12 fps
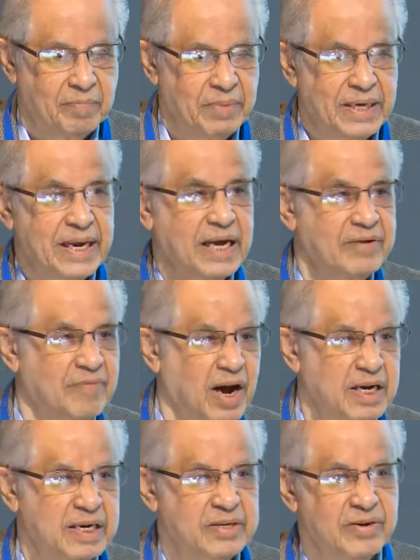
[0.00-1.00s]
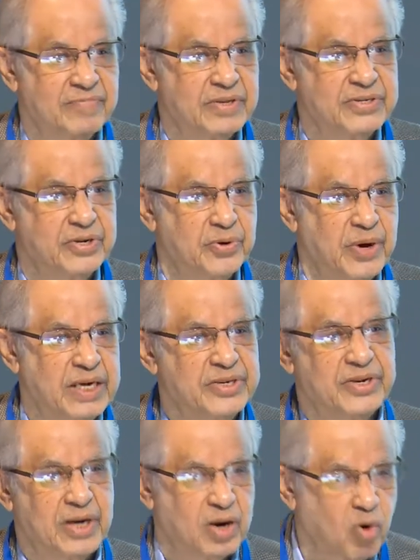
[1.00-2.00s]
may take advantage of the
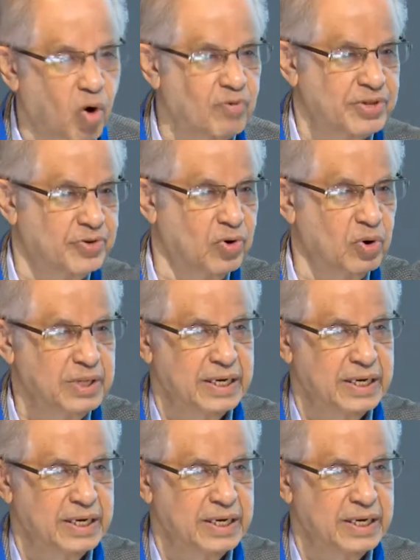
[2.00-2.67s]
situation and overthrow